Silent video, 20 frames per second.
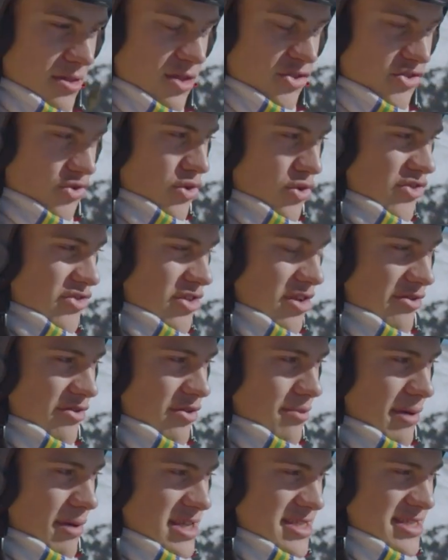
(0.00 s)
The source
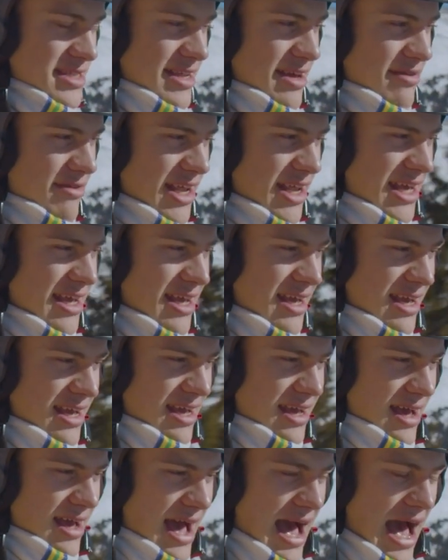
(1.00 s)
of positivity,
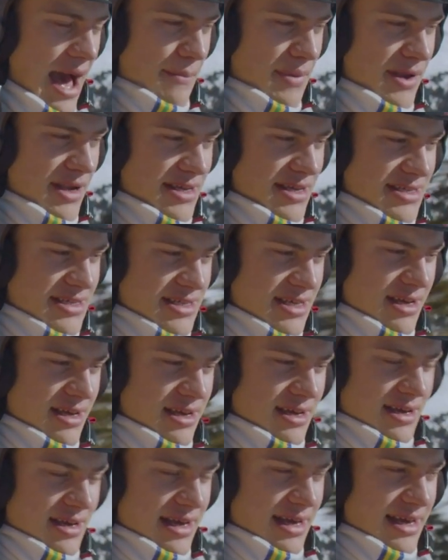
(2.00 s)
happiness
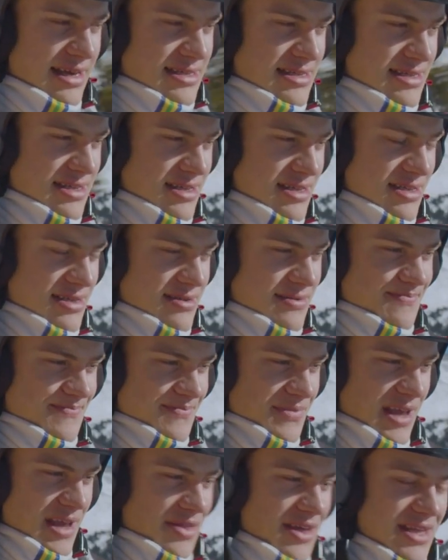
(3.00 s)
is,
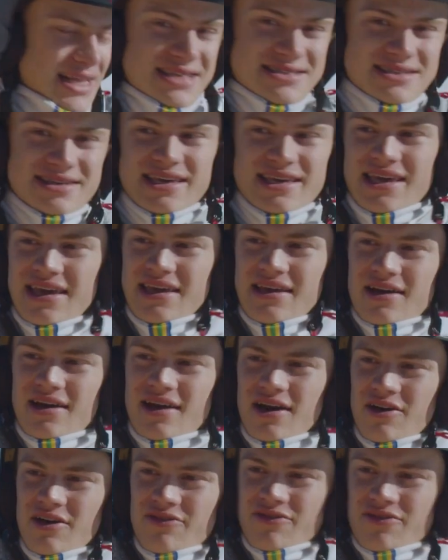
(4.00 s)
I think that's the key
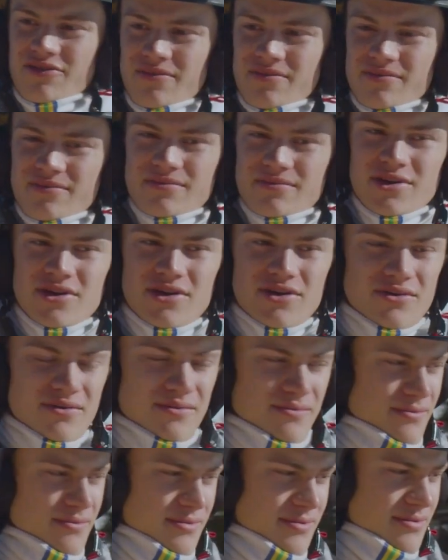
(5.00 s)
of, you
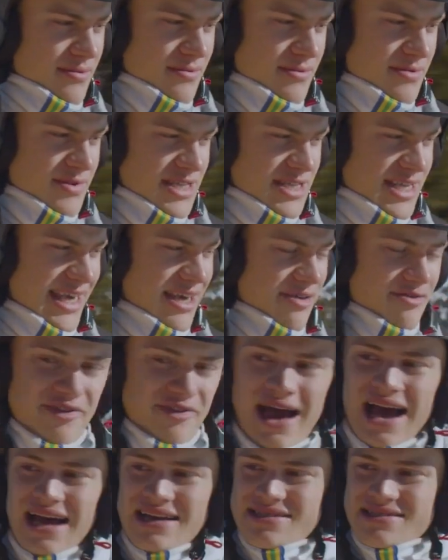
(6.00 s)
know, skiing
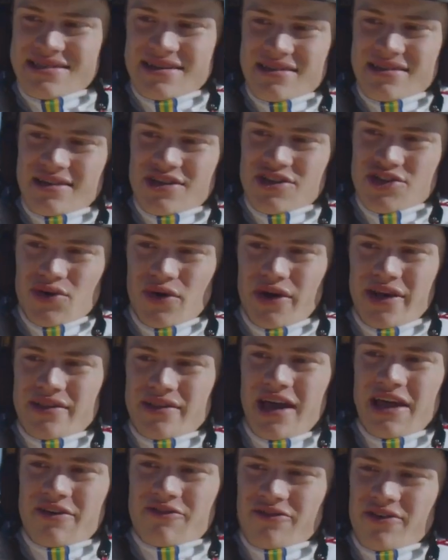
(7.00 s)
fast and enjoying
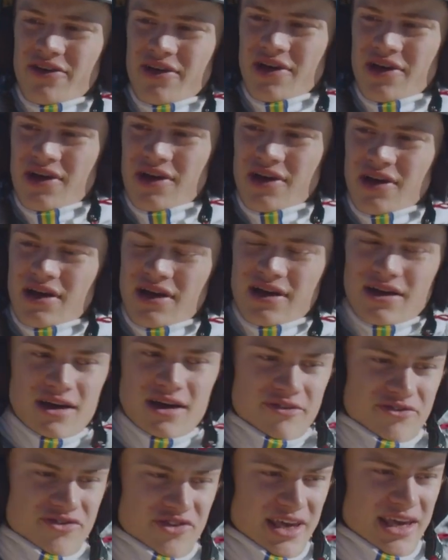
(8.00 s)
life uh,
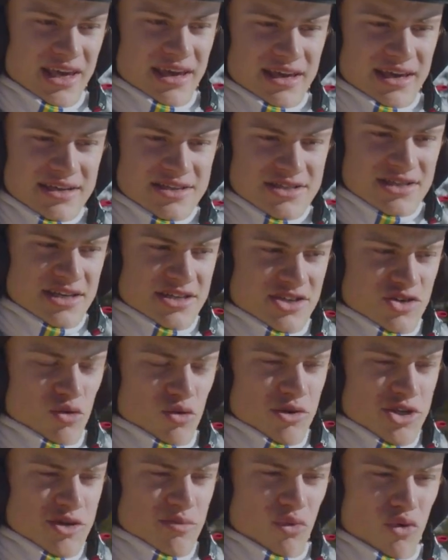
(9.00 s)
of skiing. It's, it's so much